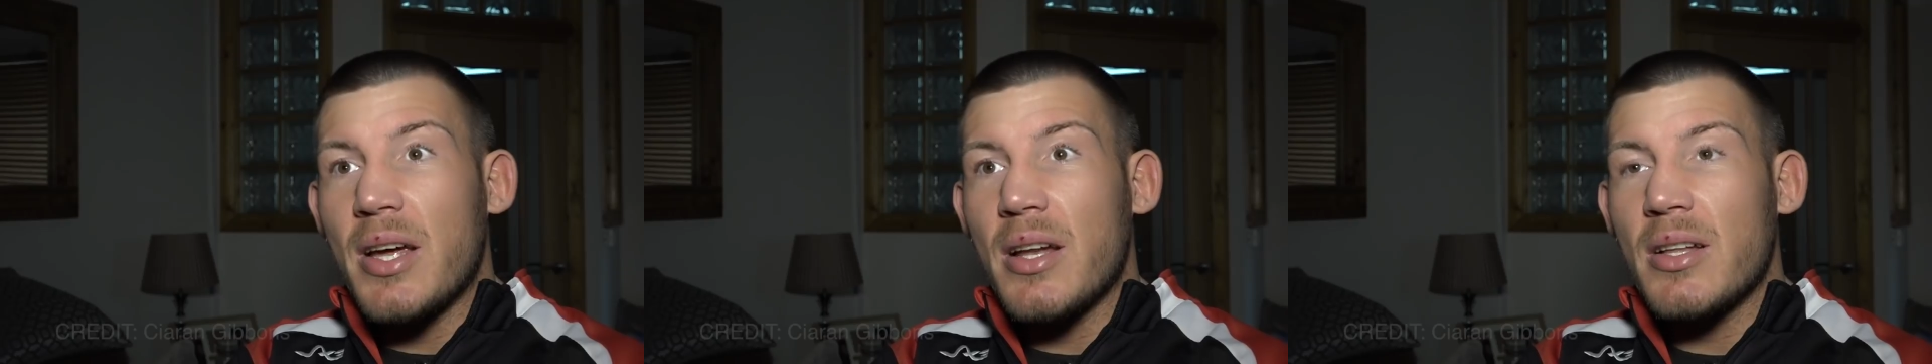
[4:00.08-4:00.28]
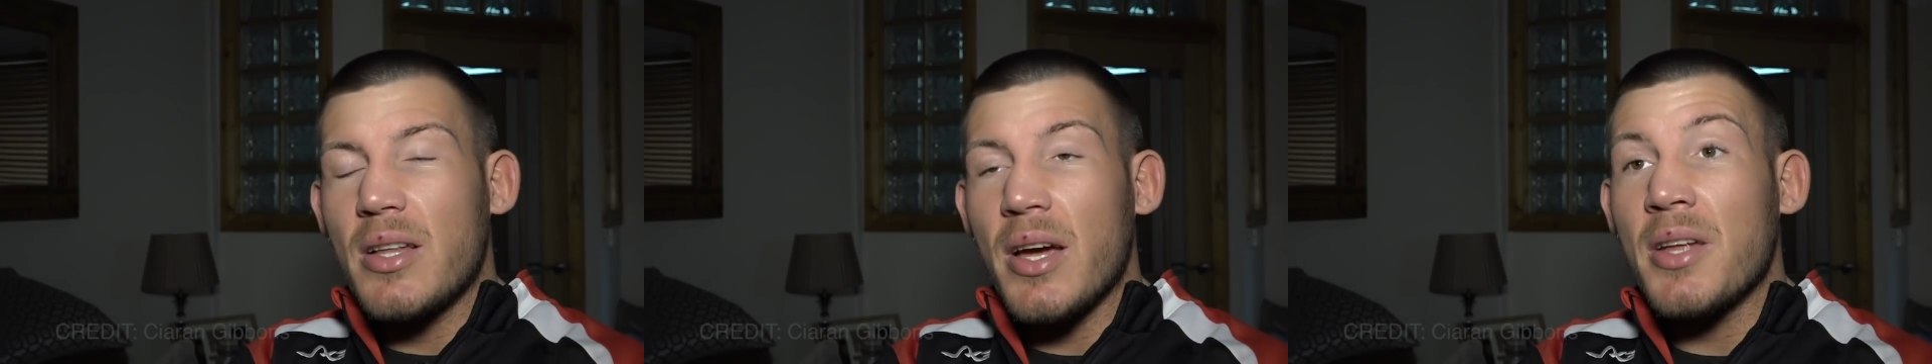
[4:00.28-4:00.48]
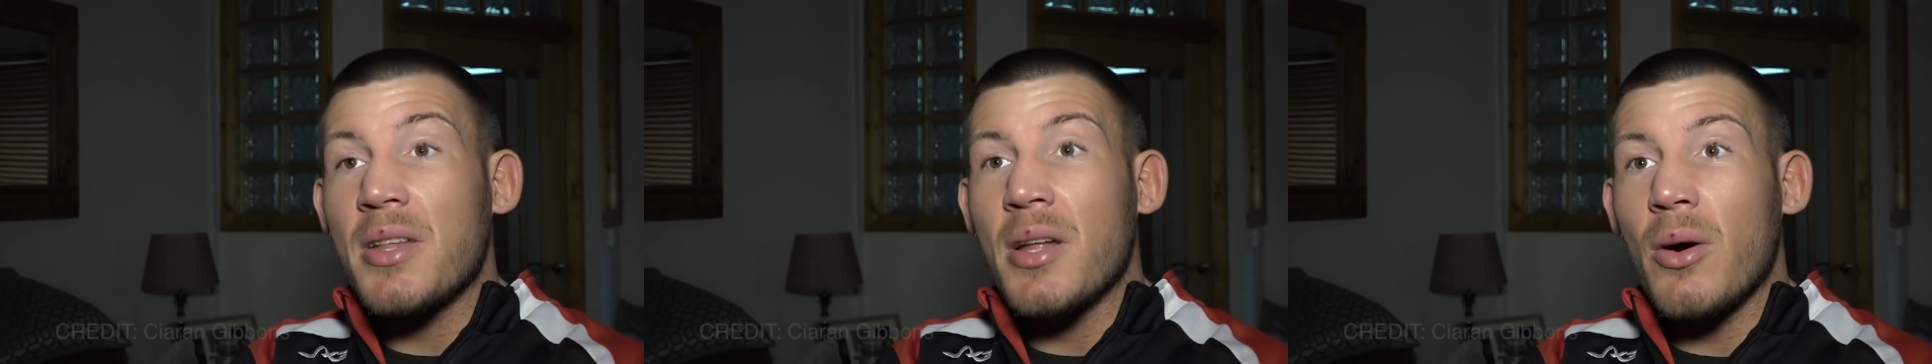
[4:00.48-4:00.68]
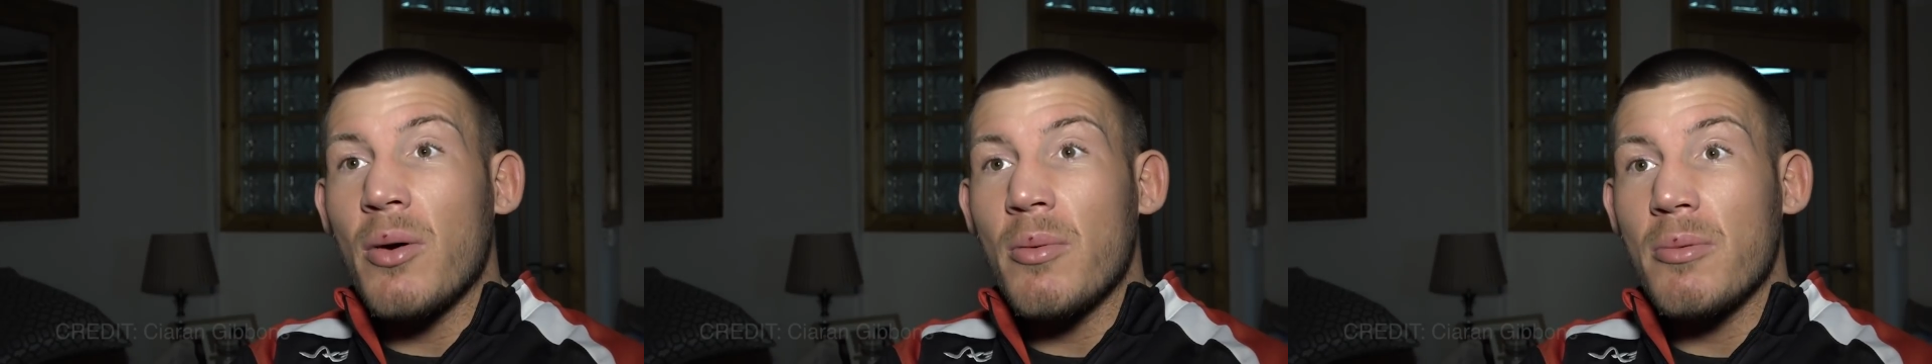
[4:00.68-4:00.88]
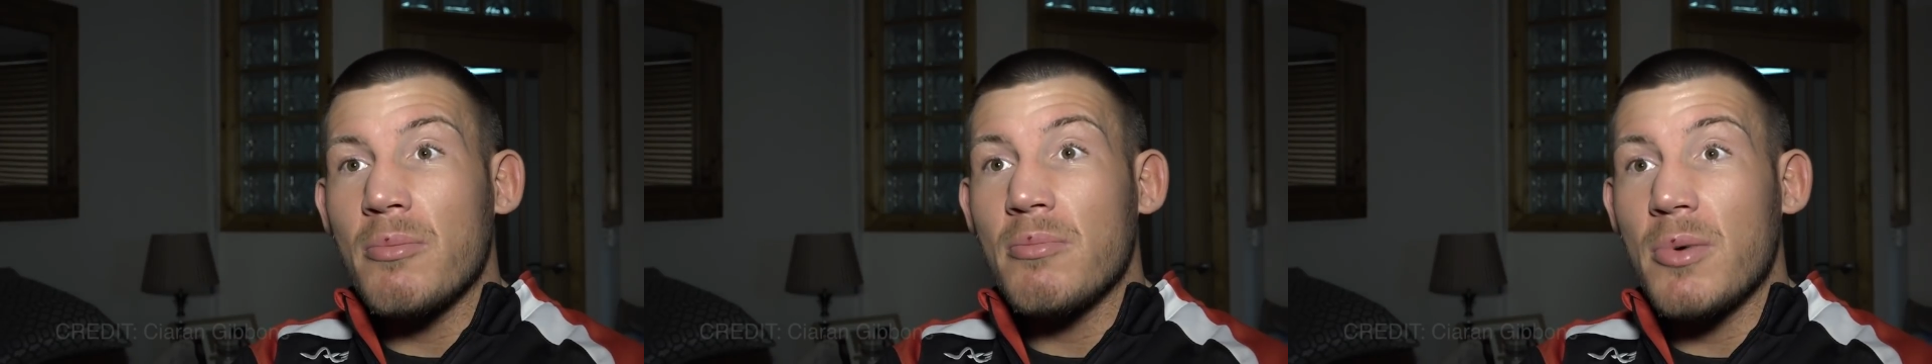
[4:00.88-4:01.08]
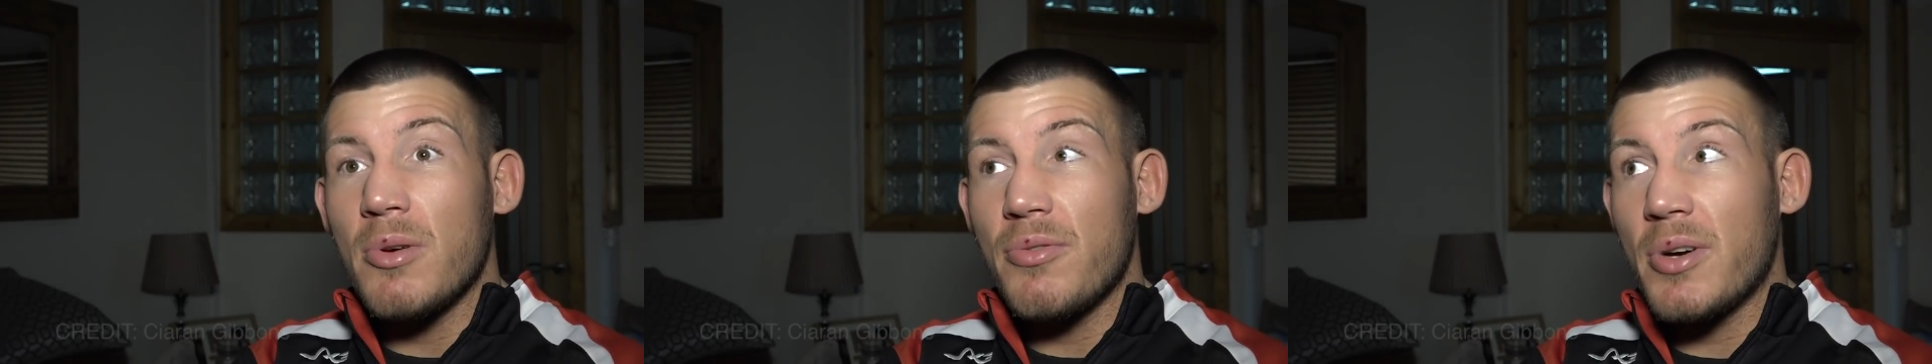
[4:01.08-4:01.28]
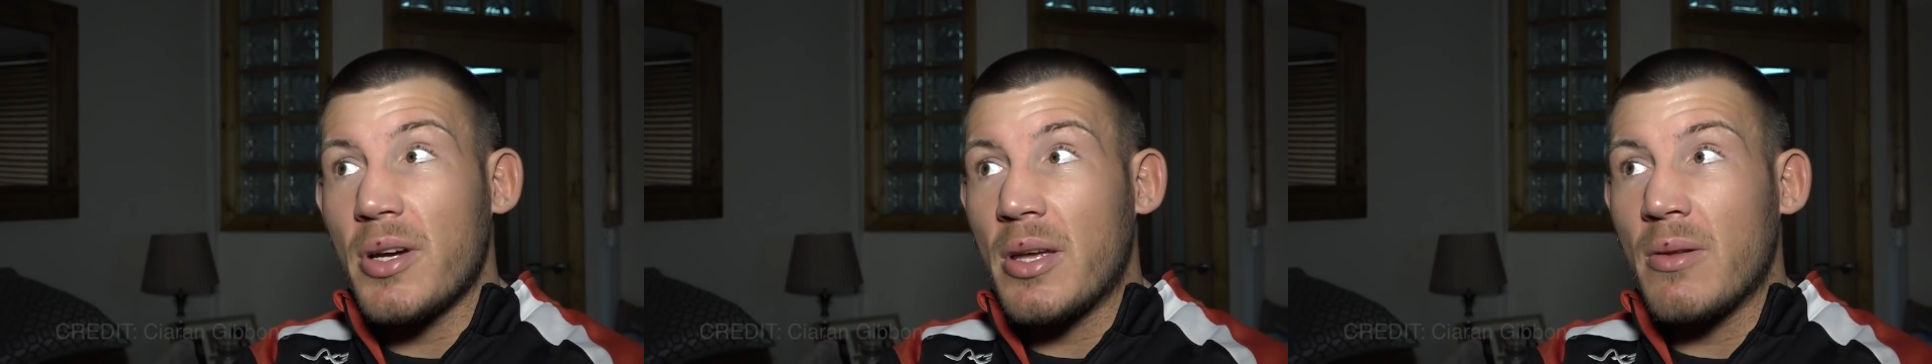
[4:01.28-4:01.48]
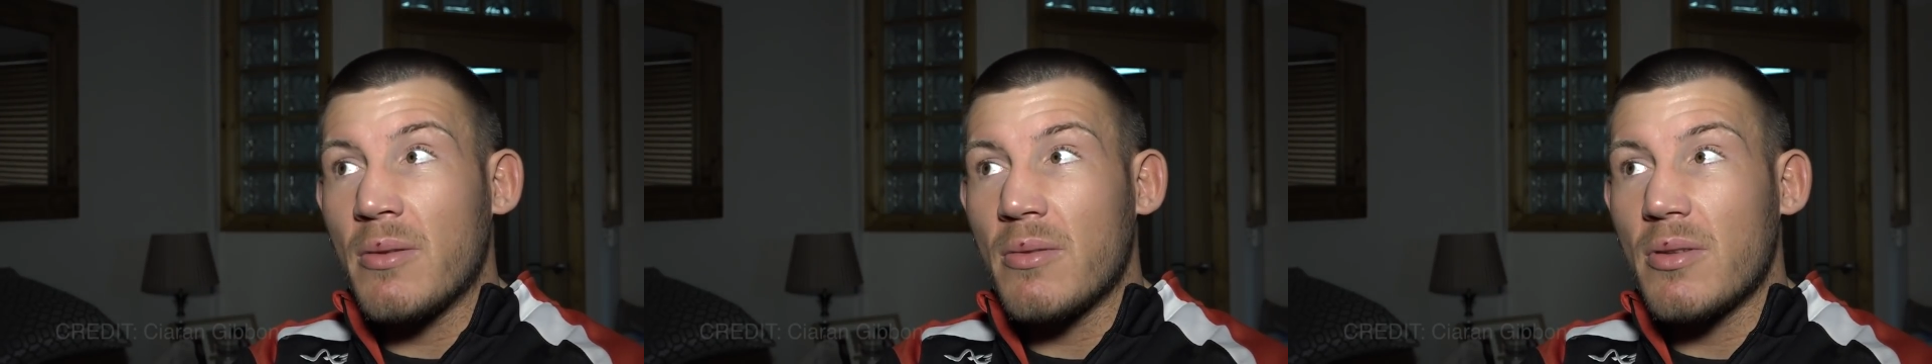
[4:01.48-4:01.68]
getting tight now.
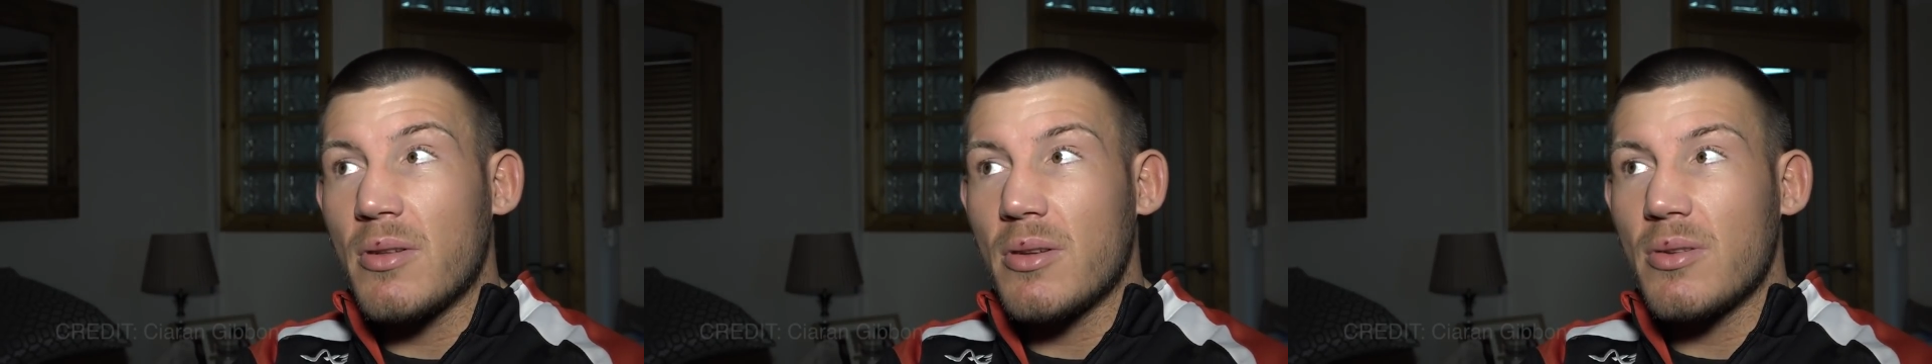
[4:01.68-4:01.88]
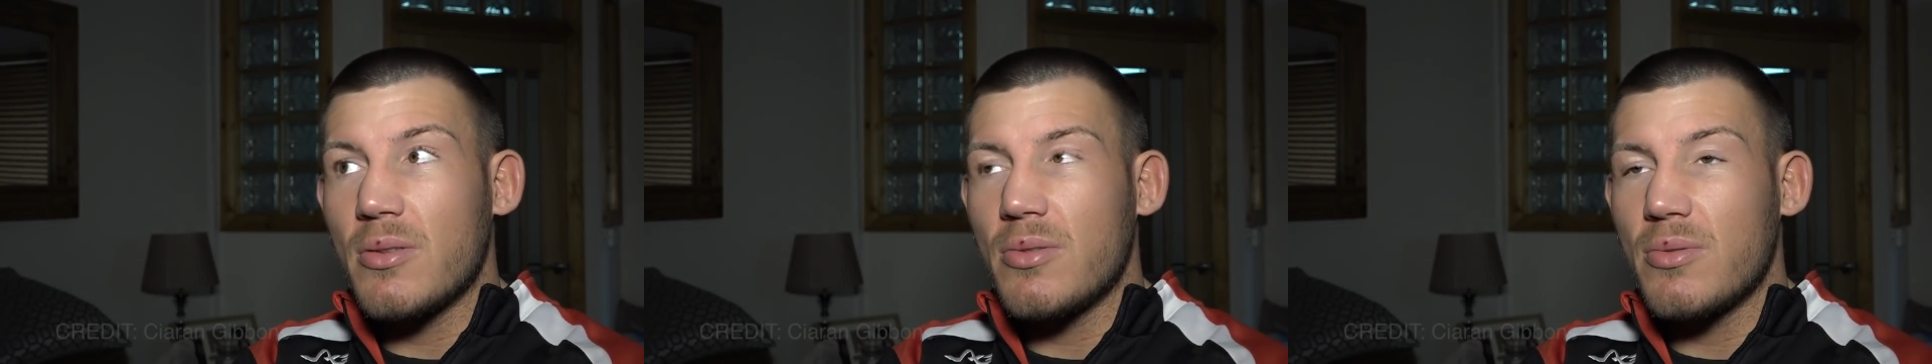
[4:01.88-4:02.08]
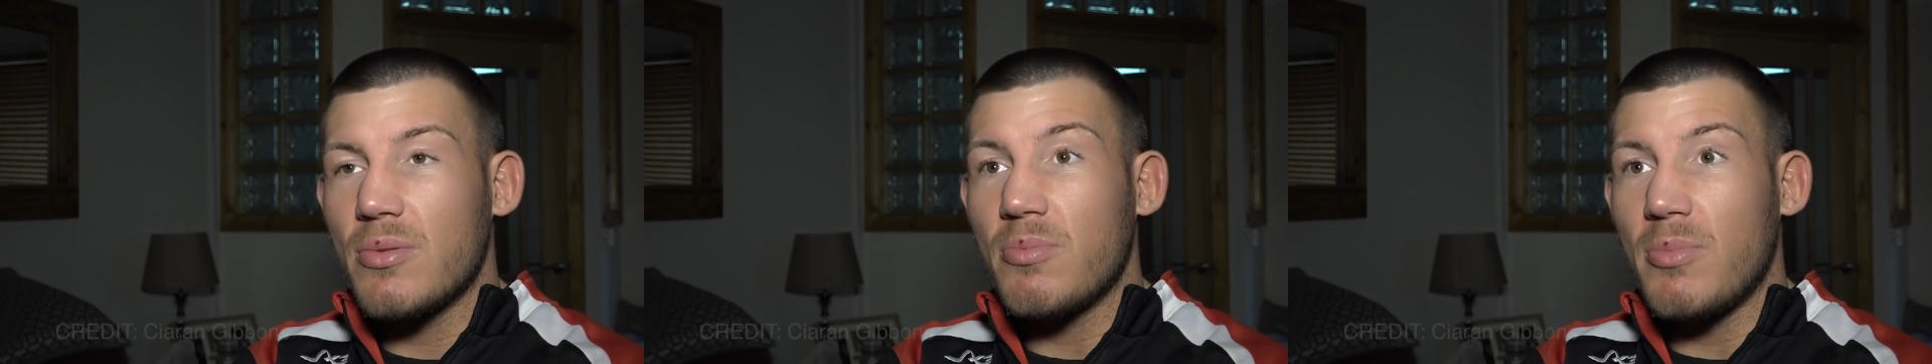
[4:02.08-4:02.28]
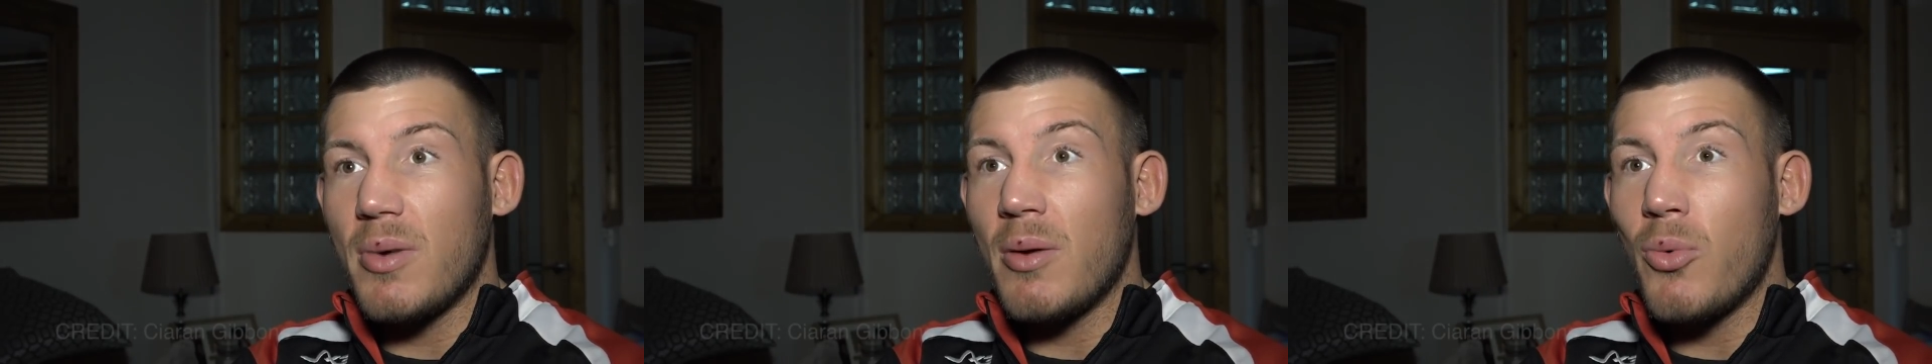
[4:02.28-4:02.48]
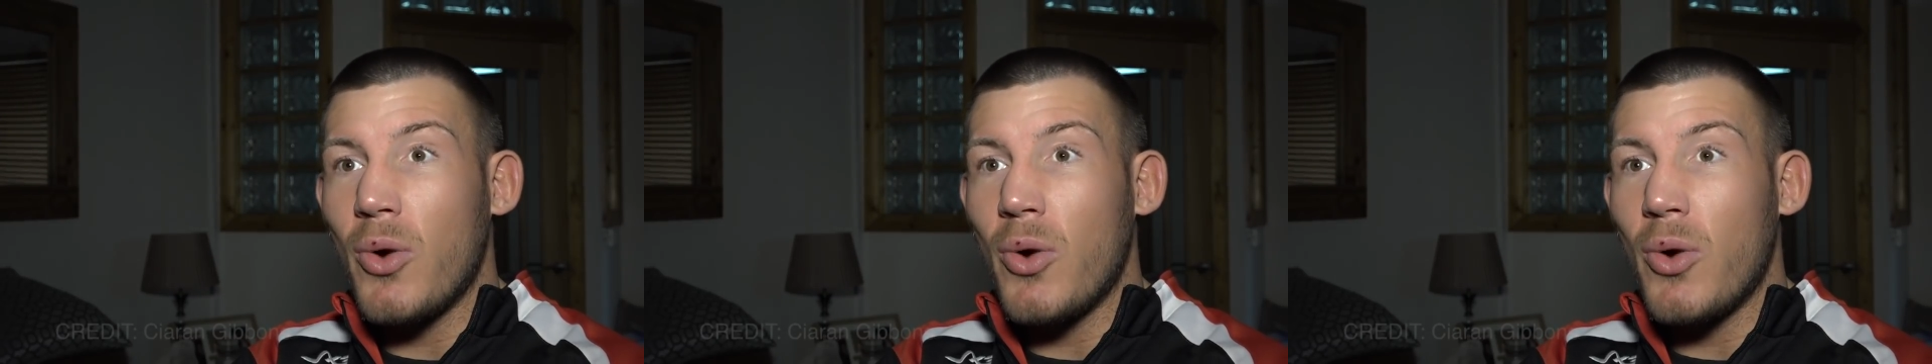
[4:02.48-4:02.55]
My